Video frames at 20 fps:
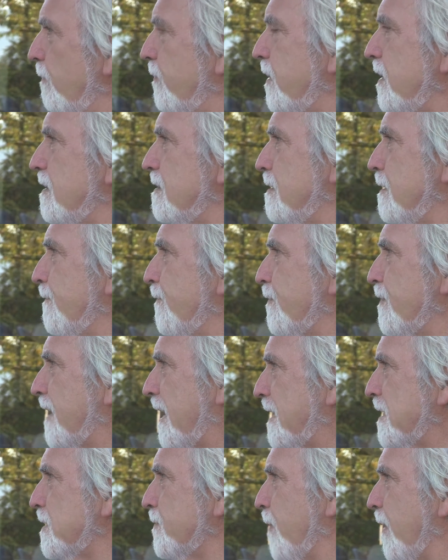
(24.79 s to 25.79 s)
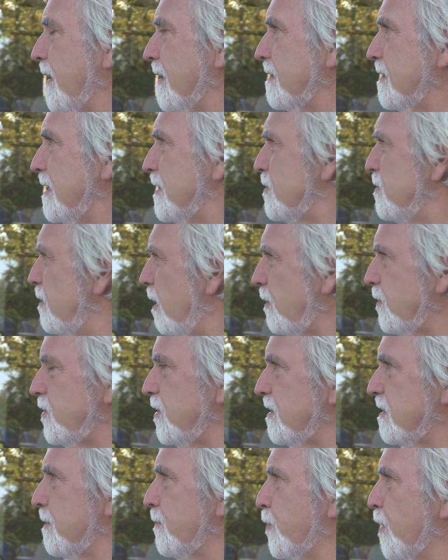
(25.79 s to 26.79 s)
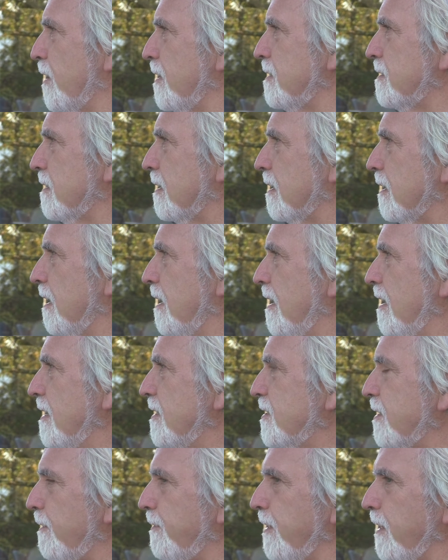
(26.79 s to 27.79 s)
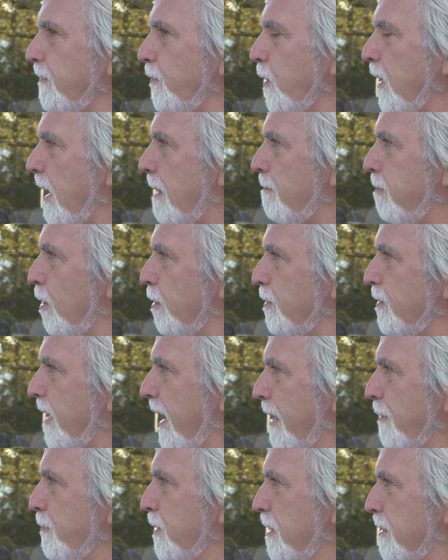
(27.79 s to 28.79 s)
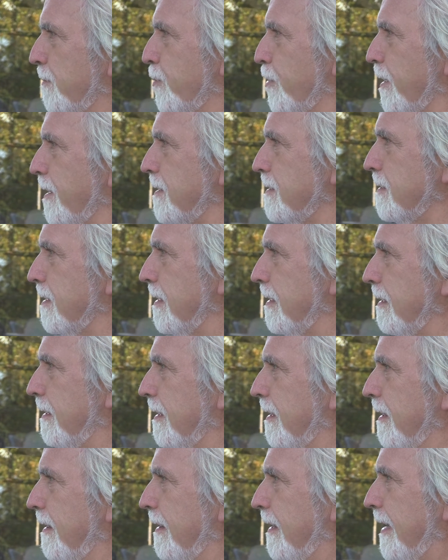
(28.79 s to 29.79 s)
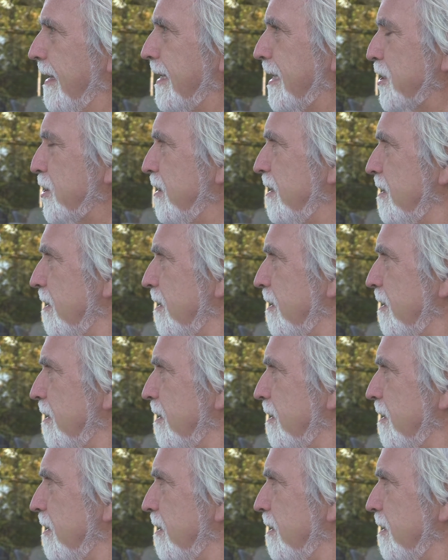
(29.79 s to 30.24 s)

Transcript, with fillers: of these different aspects. It's not just the pricing. So I think if we get bogged down in the pricing, it actually